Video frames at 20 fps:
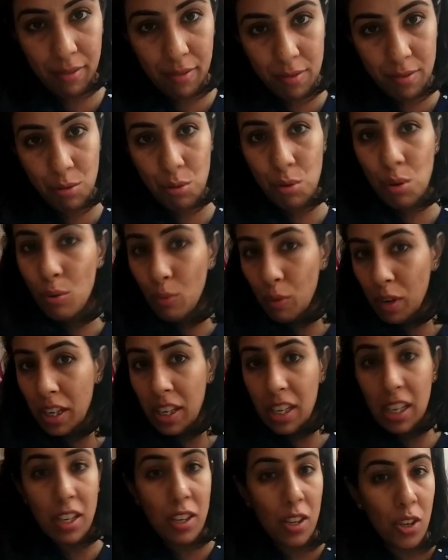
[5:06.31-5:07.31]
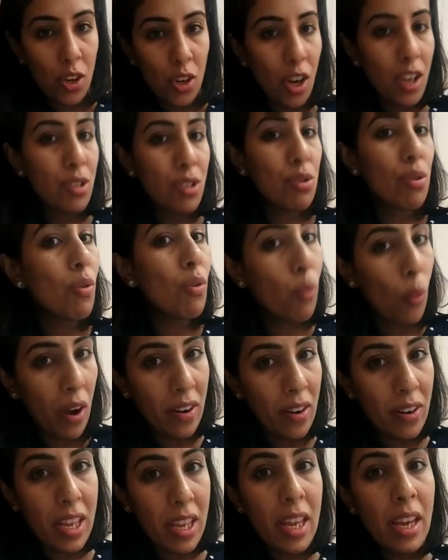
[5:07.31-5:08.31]
So we need not
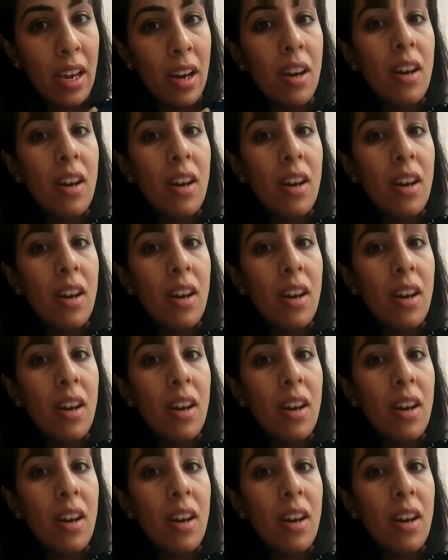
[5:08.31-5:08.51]
worry